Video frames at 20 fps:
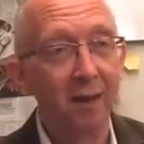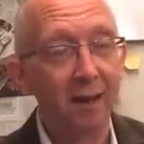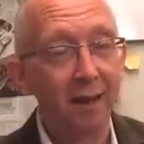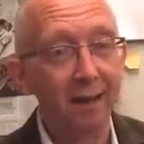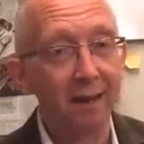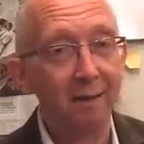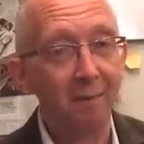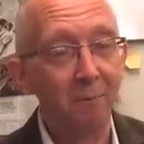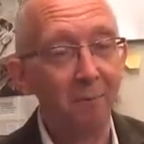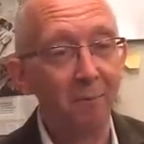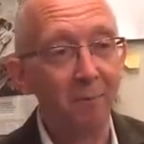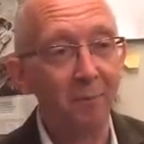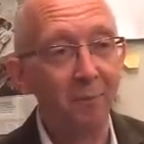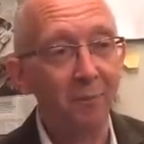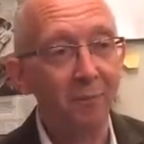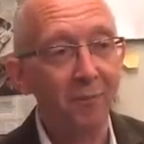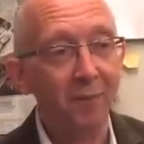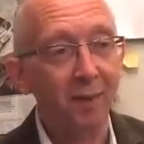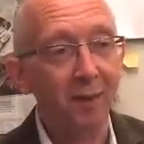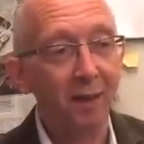Um,
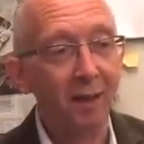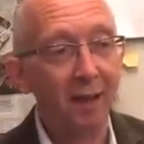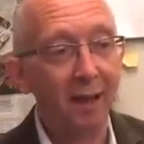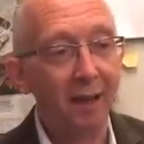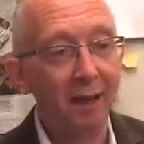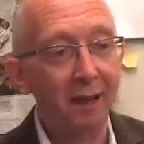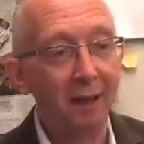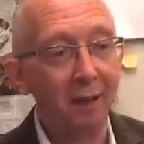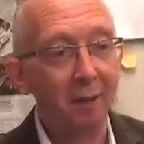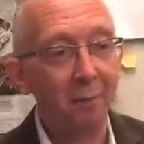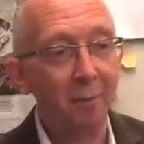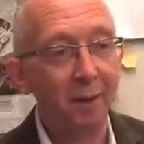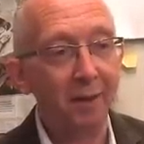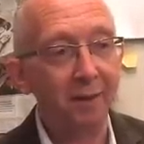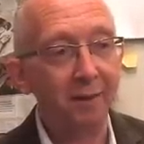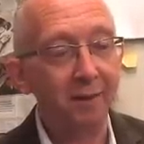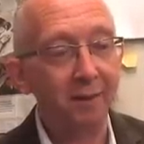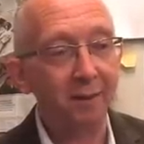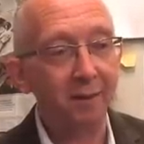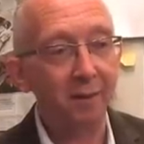uh,
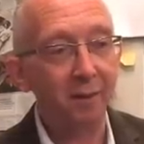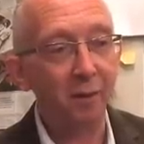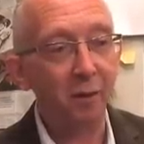but